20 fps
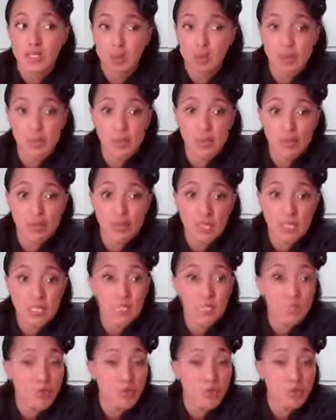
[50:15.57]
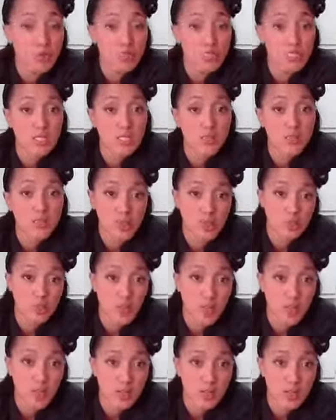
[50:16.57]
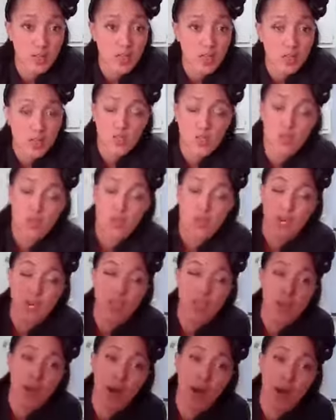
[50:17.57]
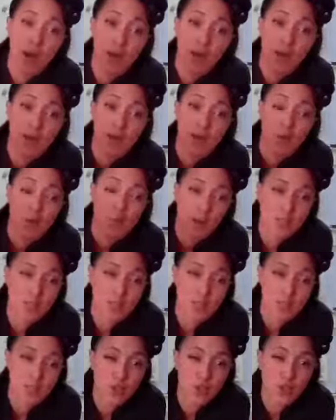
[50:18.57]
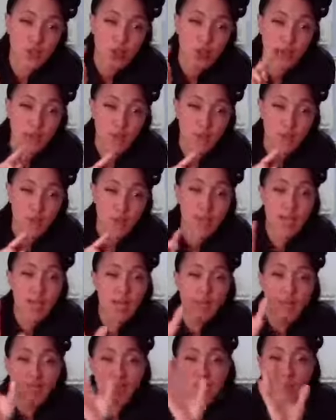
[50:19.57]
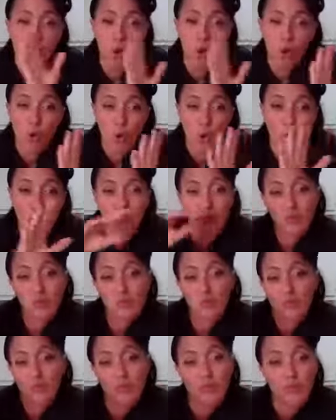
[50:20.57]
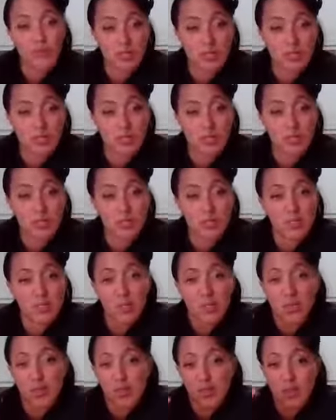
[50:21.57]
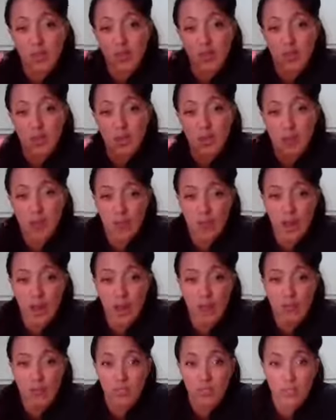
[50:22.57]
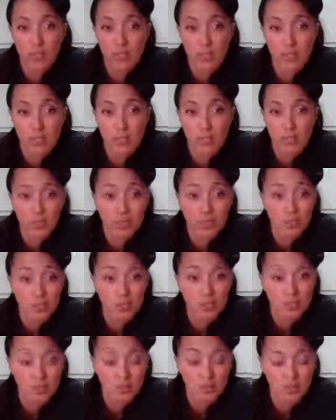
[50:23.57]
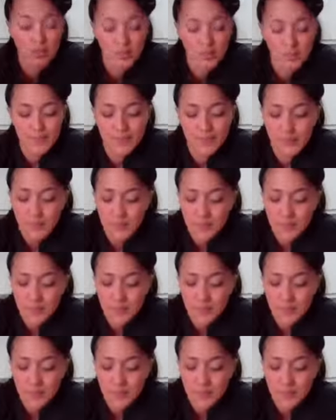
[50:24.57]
Sometimes you'll need a specialty spice grinder. So that's why I wanted to make sure everyone has the whole versus the ground spice ratios.